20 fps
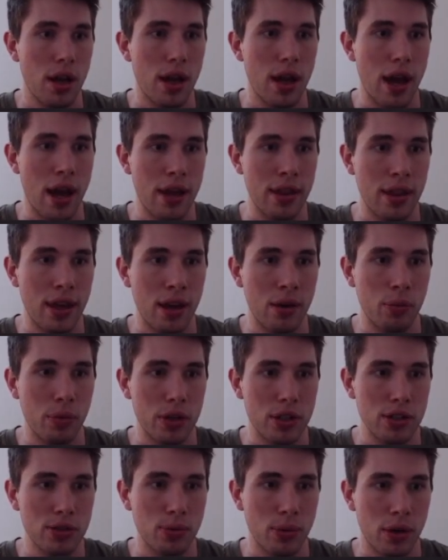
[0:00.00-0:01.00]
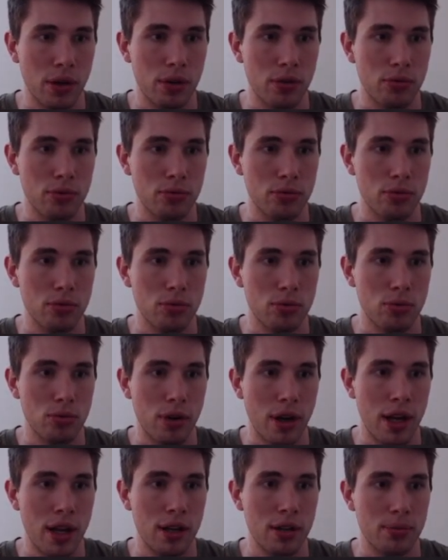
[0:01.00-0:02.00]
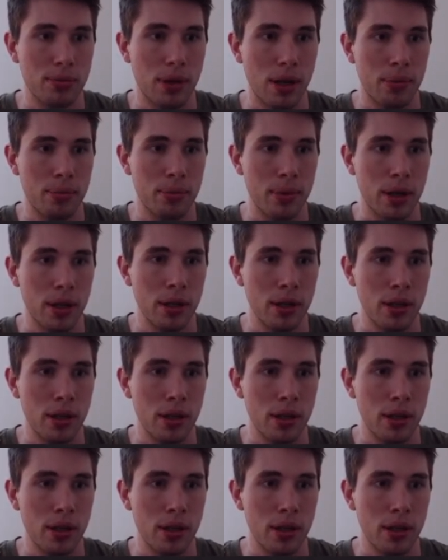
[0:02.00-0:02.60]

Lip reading: and then we just want a random number